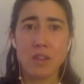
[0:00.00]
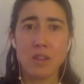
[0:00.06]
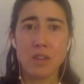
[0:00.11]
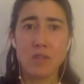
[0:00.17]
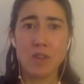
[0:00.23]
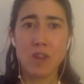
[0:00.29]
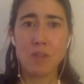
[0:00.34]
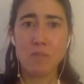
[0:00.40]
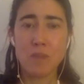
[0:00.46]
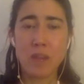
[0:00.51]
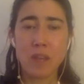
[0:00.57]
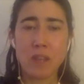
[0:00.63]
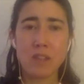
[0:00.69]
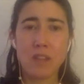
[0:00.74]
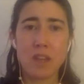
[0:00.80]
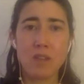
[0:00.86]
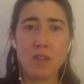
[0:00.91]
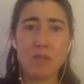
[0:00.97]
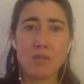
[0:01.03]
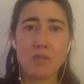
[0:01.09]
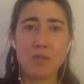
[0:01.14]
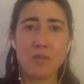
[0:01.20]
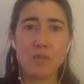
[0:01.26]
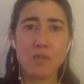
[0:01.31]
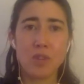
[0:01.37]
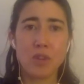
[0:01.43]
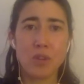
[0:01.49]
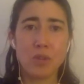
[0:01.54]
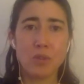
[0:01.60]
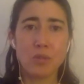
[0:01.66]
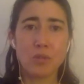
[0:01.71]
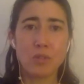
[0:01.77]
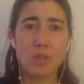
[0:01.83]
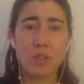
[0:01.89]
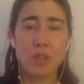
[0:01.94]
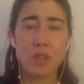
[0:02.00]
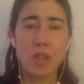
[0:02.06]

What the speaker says: Right back down through your toes.